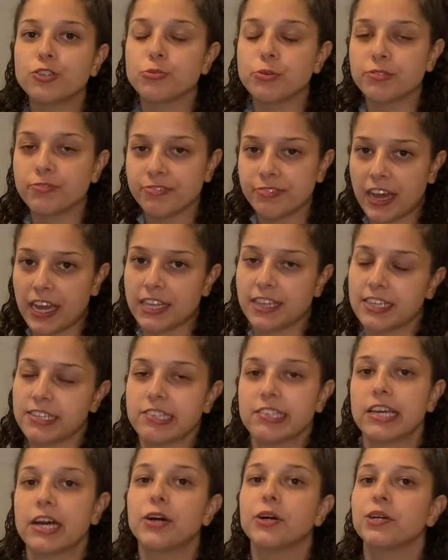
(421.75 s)
to infect this
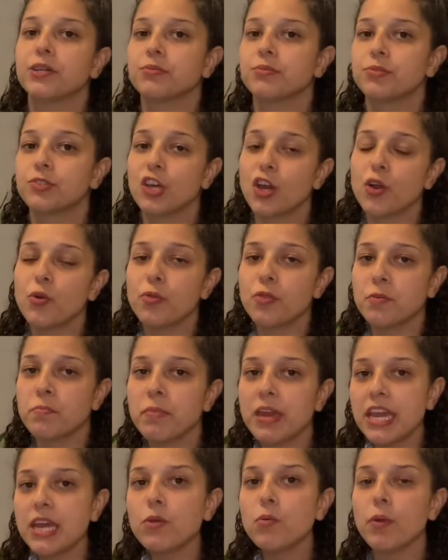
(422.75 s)
cell. So the
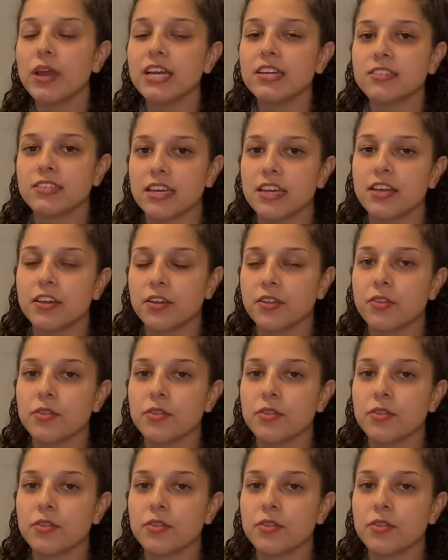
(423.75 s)
main ways that,